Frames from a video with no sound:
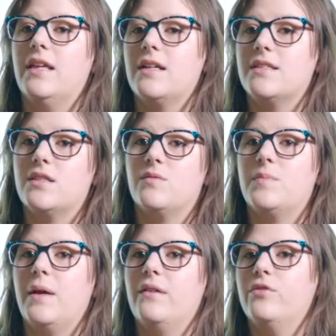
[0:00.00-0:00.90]
yes, this
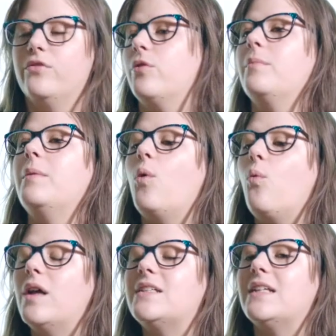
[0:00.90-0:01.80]
was painful for me,
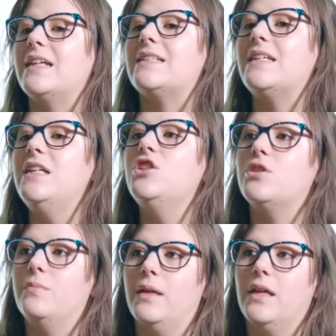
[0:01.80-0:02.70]
but what did it
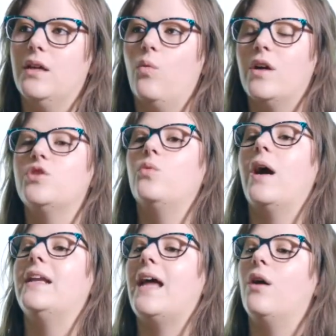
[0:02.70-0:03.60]
teach me? What
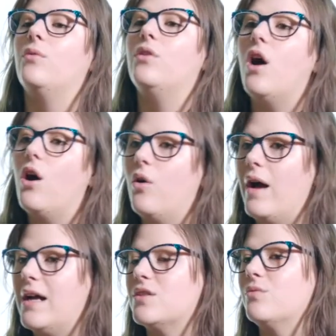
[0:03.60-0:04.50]
do I now
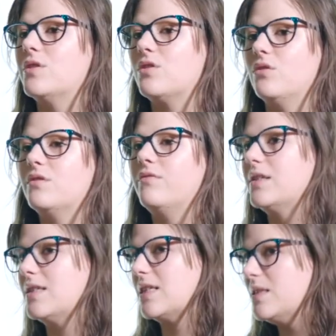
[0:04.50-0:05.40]
know as a result
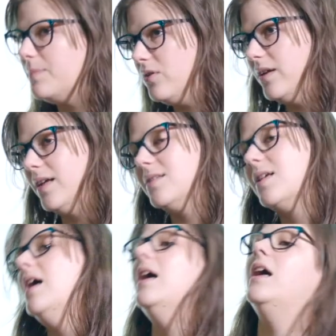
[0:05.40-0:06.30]
of this experience?